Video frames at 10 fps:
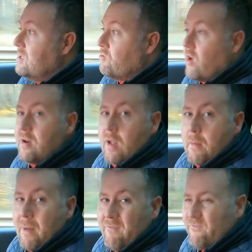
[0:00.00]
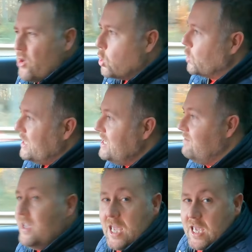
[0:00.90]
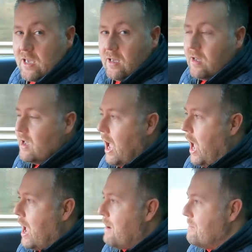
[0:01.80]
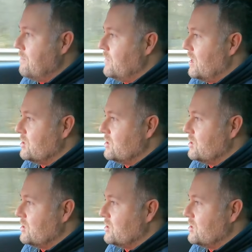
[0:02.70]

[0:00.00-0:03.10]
to run my full EV.